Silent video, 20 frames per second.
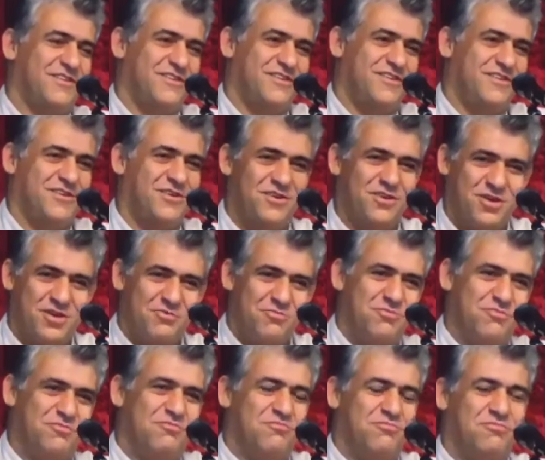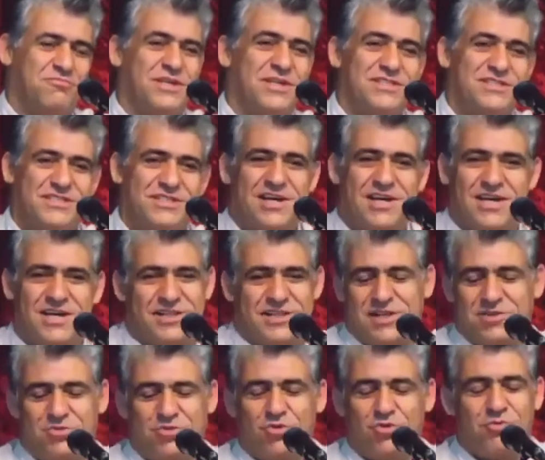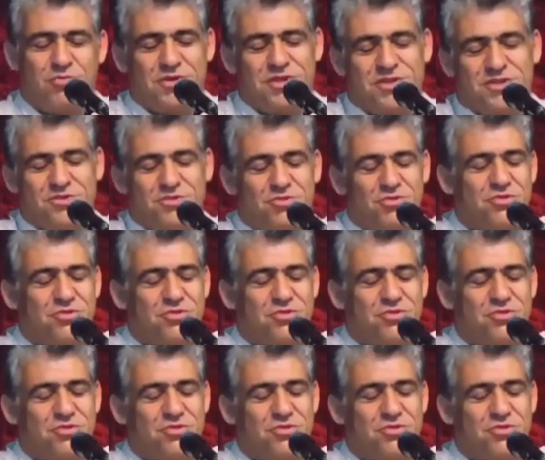not press the handle to open the door.